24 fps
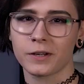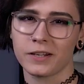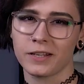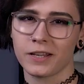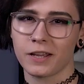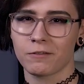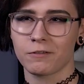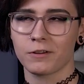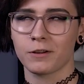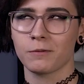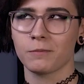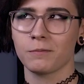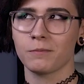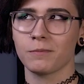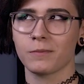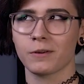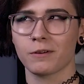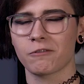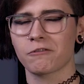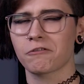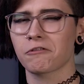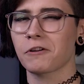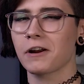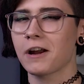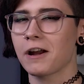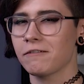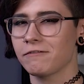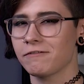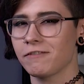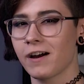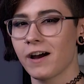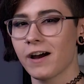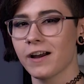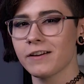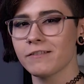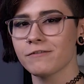I'd give them a 3 out of
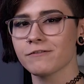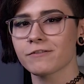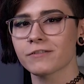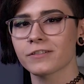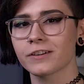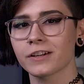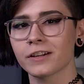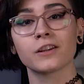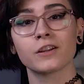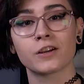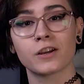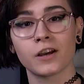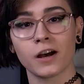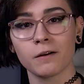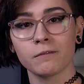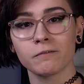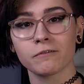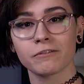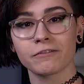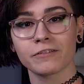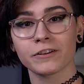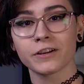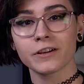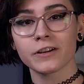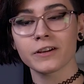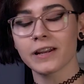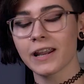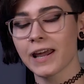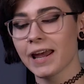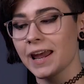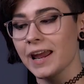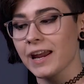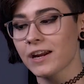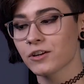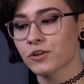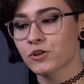5. Comfort,
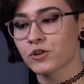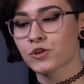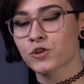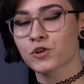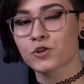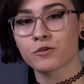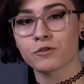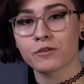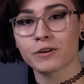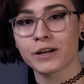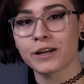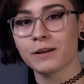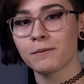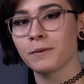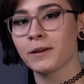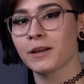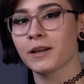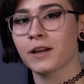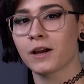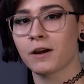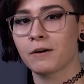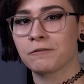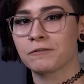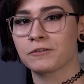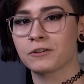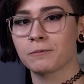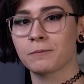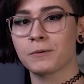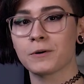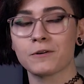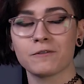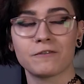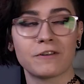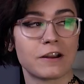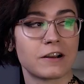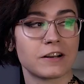extremely
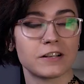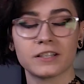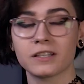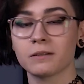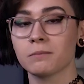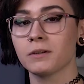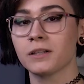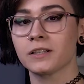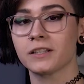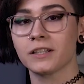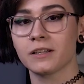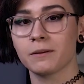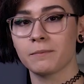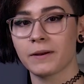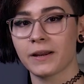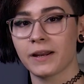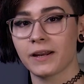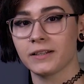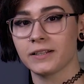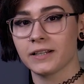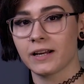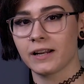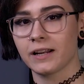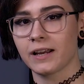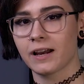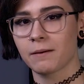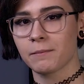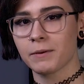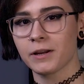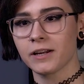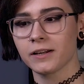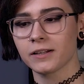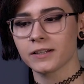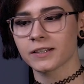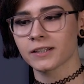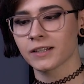comfortable, very similar to the
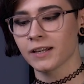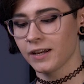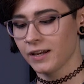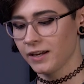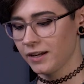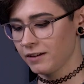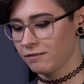Beyerdynamics.